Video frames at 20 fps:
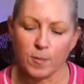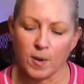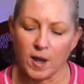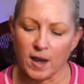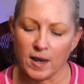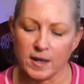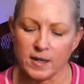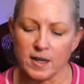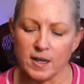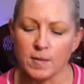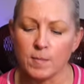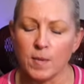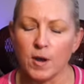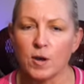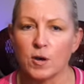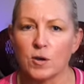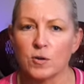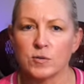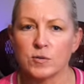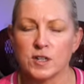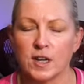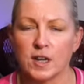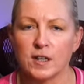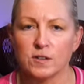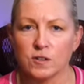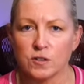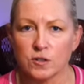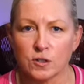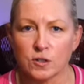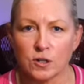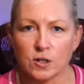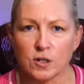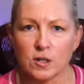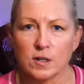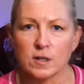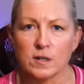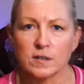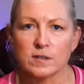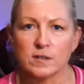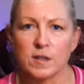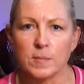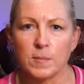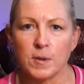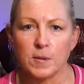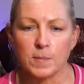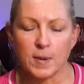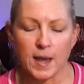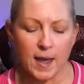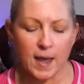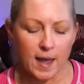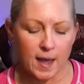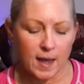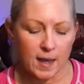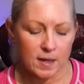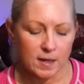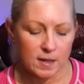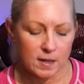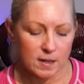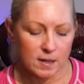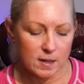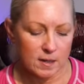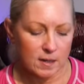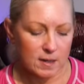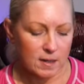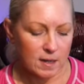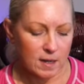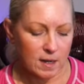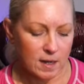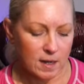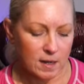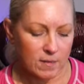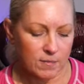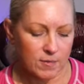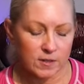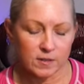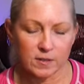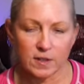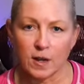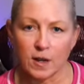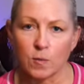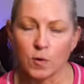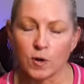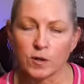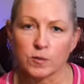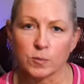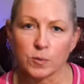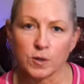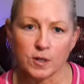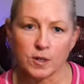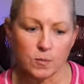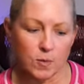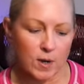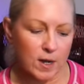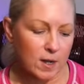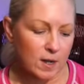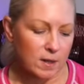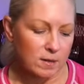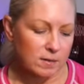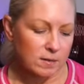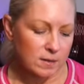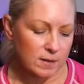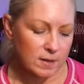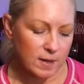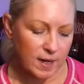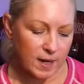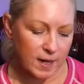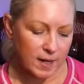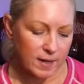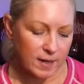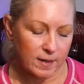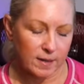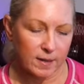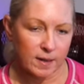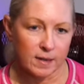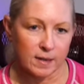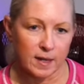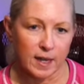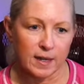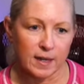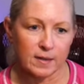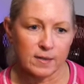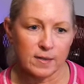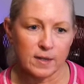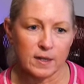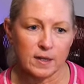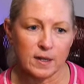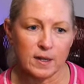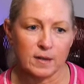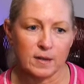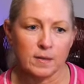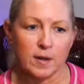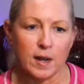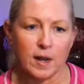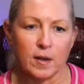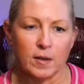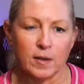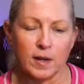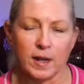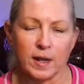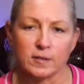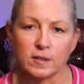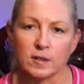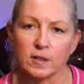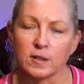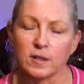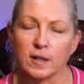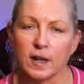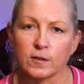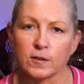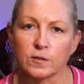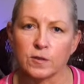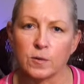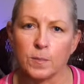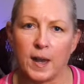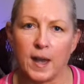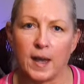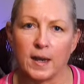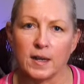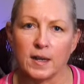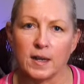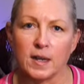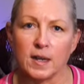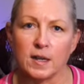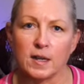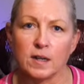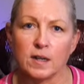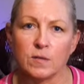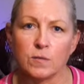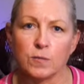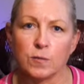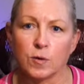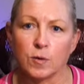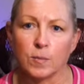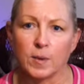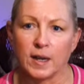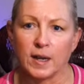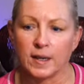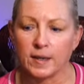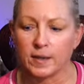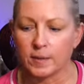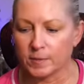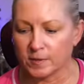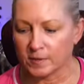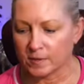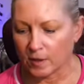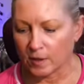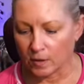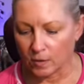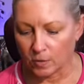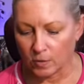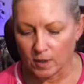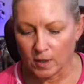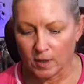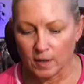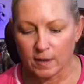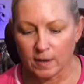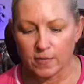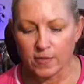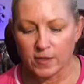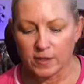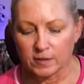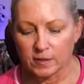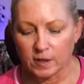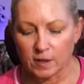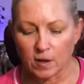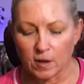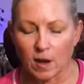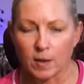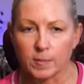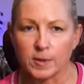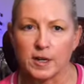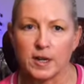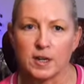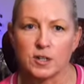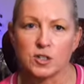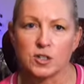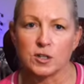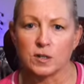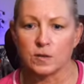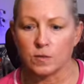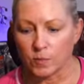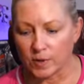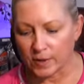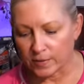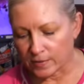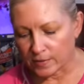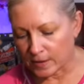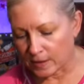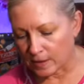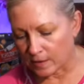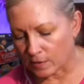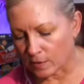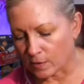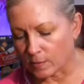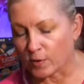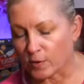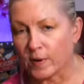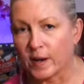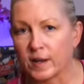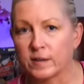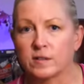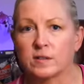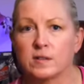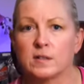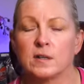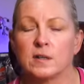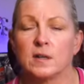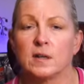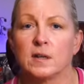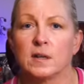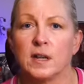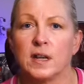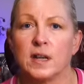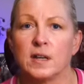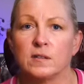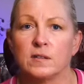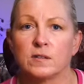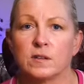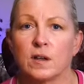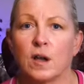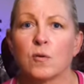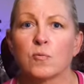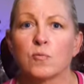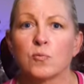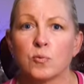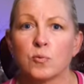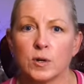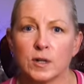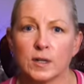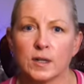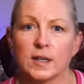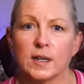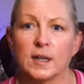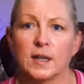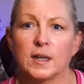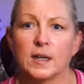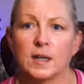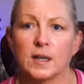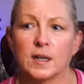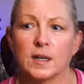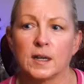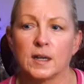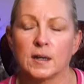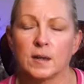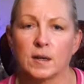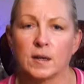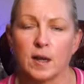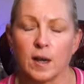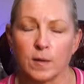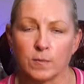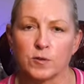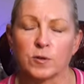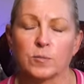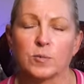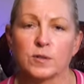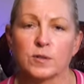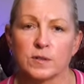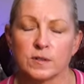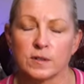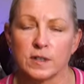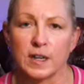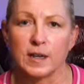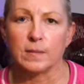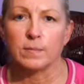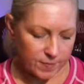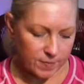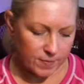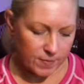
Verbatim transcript: my nemo tensor sleeping pad uh, this thing works really well I like that it ha has a little extra padding in it for my hips. So this in combination with the Thermarest is a really comfortable sleep.